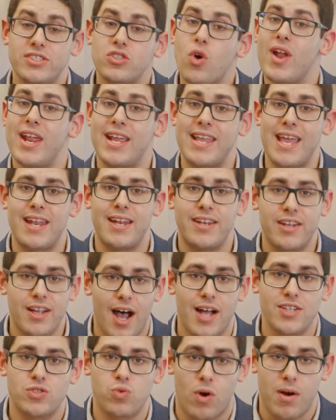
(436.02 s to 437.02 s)
let's go ahead and get into
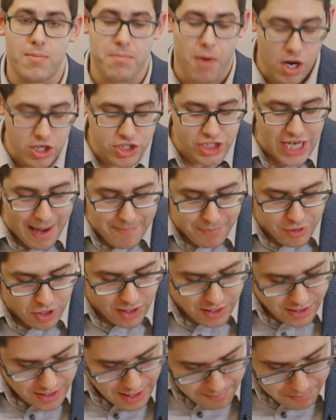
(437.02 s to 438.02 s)
God's word. Mark
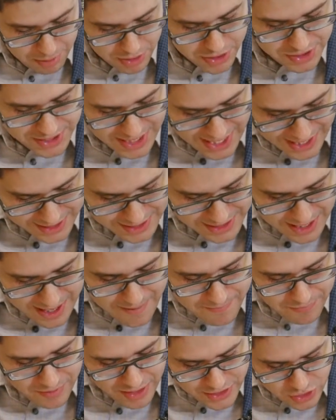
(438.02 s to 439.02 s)
chapter number 6.
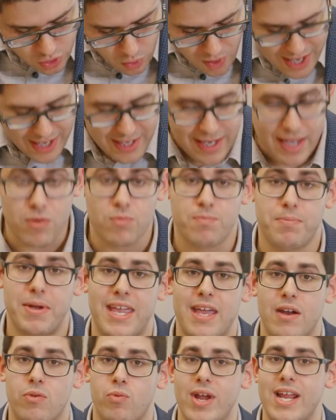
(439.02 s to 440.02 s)
Let's go ahead and
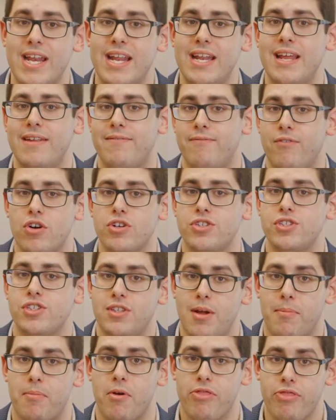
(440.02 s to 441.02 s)
begin reading in verse
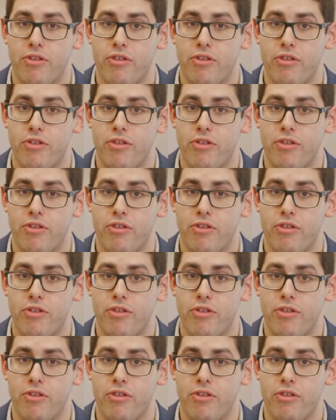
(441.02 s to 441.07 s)
number